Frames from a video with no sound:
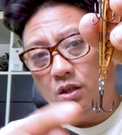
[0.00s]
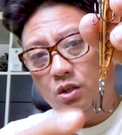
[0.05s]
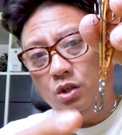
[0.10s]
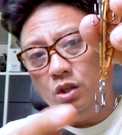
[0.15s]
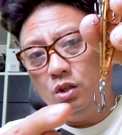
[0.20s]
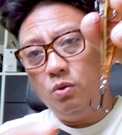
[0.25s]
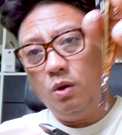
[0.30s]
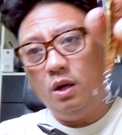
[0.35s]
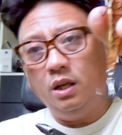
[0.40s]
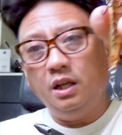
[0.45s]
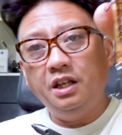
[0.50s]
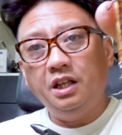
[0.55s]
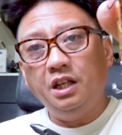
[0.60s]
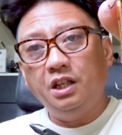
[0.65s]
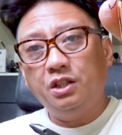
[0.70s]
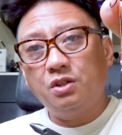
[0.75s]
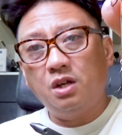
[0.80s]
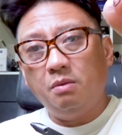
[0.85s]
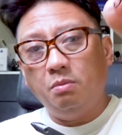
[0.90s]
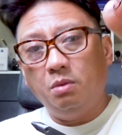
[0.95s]
good quality
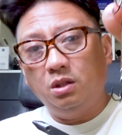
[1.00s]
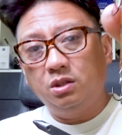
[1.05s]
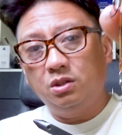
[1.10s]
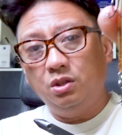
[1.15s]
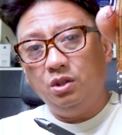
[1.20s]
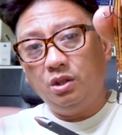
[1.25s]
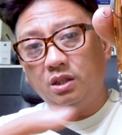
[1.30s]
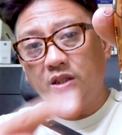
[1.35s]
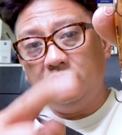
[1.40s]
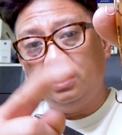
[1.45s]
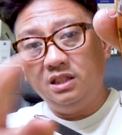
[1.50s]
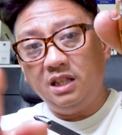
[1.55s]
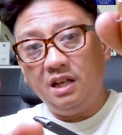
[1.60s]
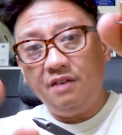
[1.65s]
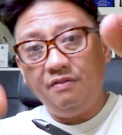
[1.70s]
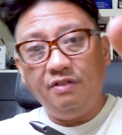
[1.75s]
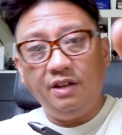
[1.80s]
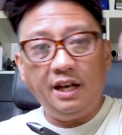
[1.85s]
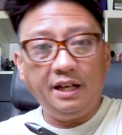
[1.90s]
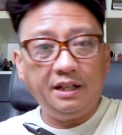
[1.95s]
treble, so you could
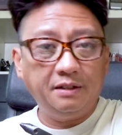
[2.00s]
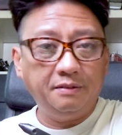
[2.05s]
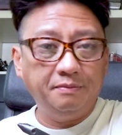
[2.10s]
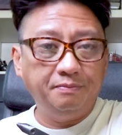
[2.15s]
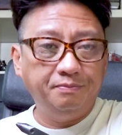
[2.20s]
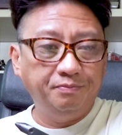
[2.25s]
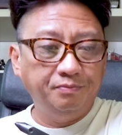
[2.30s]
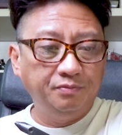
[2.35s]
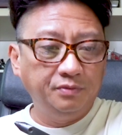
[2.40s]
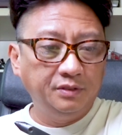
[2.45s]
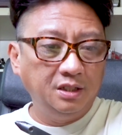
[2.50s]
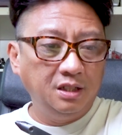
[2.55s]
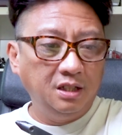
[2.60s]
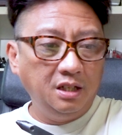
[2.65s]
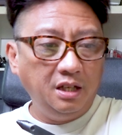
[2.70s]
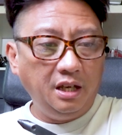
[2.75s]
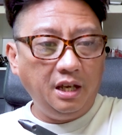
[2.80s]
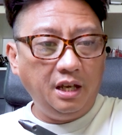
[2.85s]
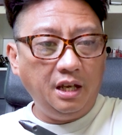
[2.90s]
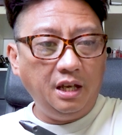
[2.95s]
save that,
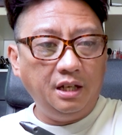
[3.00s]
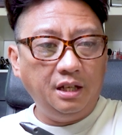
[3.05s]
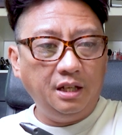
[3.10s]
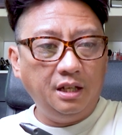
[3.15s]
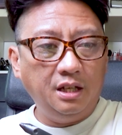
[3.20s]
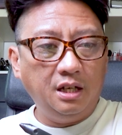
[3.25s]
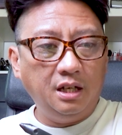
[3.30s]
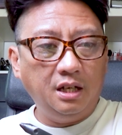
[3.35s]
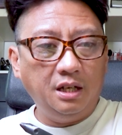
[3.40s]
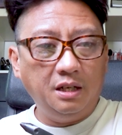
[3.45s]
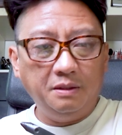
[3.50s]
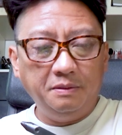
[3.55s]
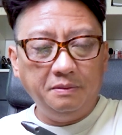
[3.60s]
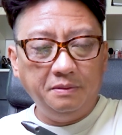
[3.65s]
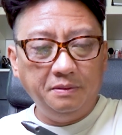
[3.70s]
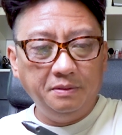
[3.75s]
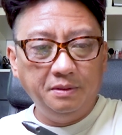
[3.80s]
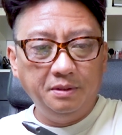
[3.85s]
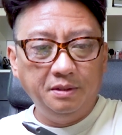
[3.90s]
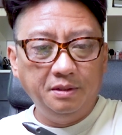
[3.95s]
and
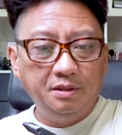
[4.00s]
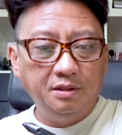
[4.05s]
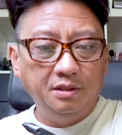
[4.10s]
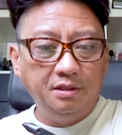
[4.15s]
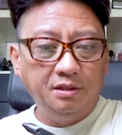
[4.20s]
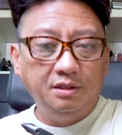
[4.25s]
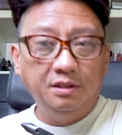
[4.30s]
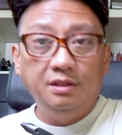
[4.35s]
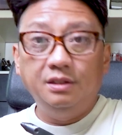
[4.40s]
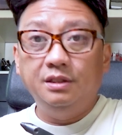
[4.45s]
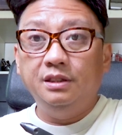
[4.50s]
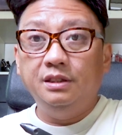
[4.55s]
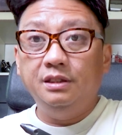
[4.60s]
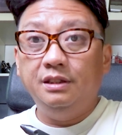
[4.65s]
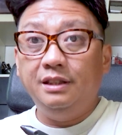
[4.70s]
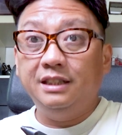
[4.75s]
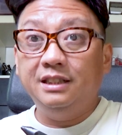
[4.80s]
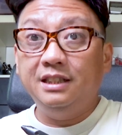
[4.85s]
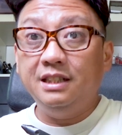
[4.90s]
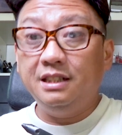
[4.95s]

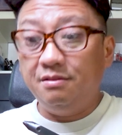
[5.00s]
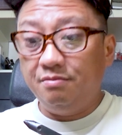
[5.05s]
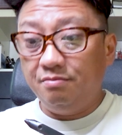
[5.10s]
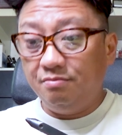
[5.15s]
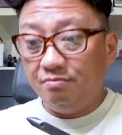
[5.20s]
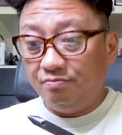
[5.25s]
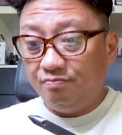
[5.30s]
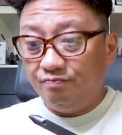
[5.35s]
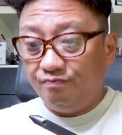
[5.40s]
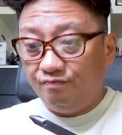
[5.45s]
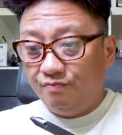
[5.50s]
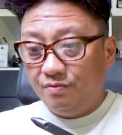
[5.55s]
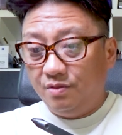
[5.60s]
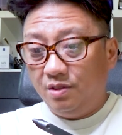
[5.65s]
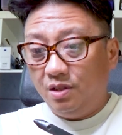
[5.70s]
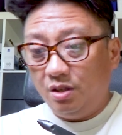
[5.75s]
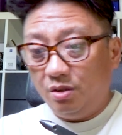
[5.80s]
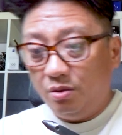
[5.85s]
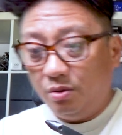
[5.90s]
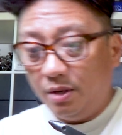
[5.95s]
that's it.
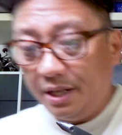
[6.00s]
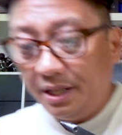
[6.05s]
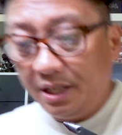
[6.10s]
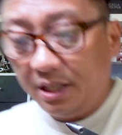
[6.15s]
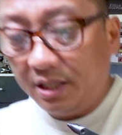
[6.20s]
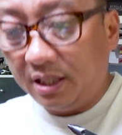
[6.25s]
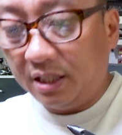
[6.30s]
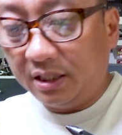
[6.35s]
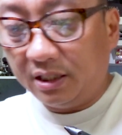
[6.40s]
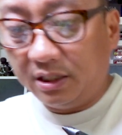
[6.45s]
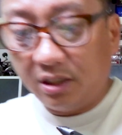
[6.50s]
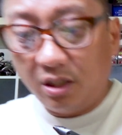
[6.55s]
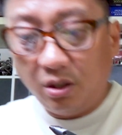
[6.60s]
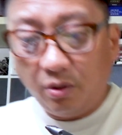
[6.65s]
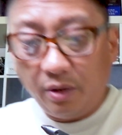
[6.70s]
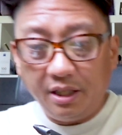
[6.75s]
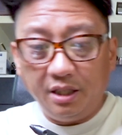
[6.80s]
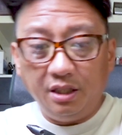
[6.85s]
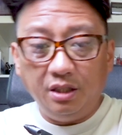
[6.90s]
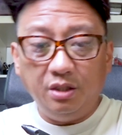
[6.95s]
Alrighty, let's go
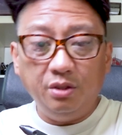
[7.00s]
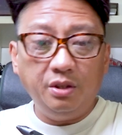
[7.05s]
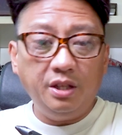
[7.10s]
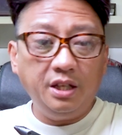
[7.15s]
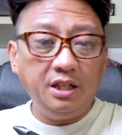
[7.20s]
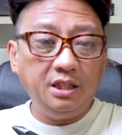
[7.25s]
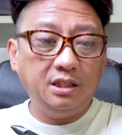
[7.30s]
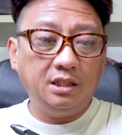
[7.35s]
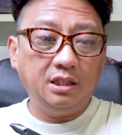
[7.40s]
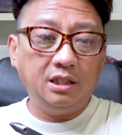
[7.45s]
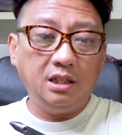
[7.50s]
ahead and do this.